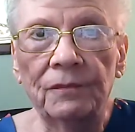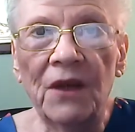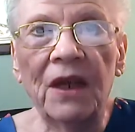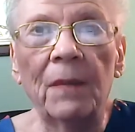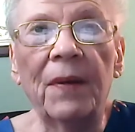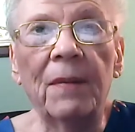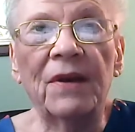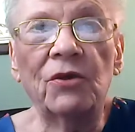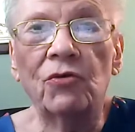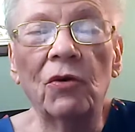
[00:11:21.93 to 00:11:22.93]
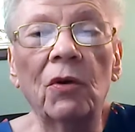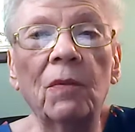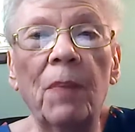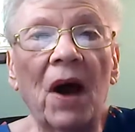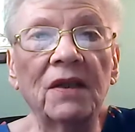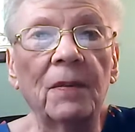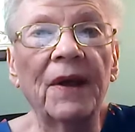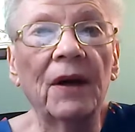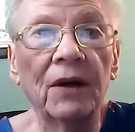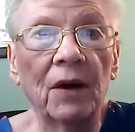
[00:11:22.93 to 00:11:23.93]
They can be misconstrued
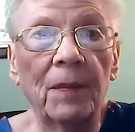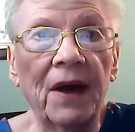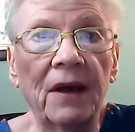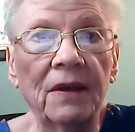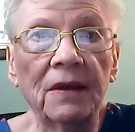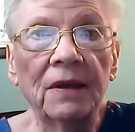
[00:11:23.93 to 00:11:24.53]
possibly a little bit,